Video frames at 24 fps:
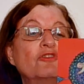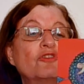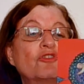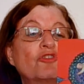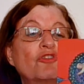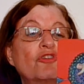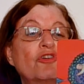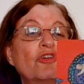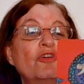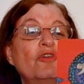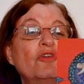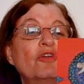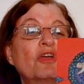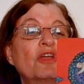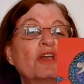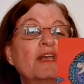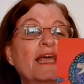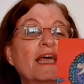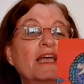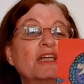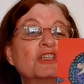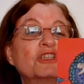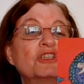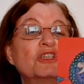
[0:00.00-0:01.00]
true
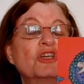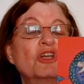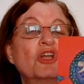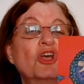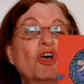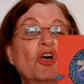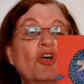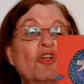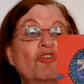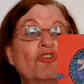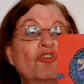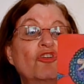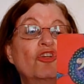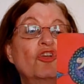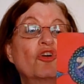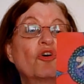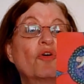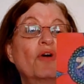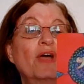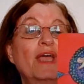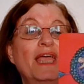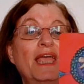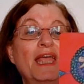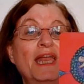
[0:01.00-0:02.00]
connection to
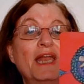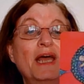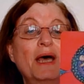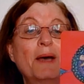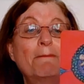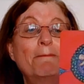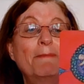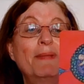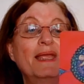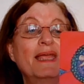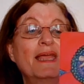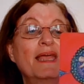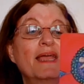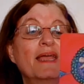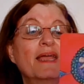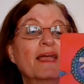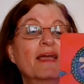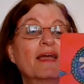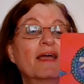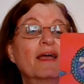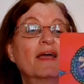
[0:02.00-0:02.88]
your inner being,